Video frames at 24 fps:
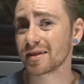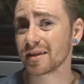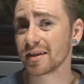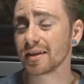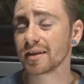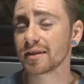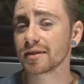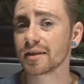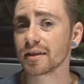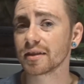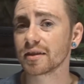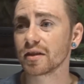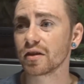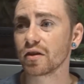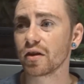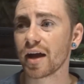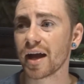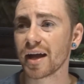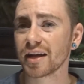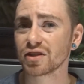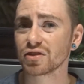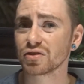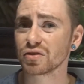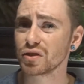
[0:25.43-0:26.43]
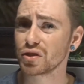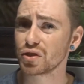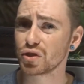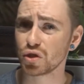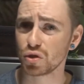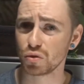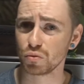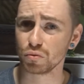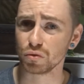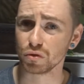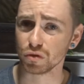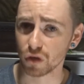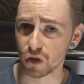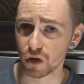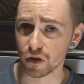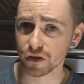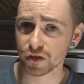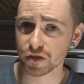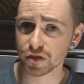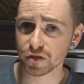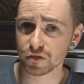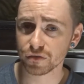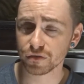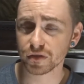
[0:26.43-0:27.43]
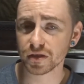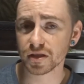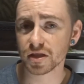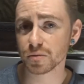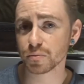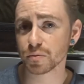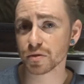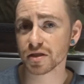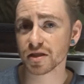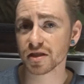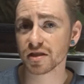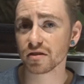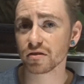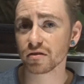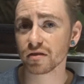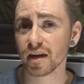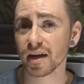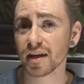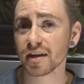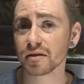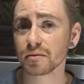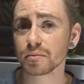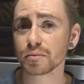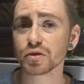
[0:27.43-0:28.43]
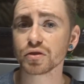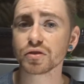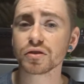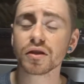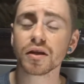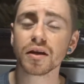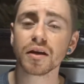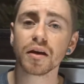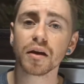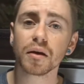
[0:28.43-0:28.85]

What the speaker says: think that they're actually too large for these particular animals.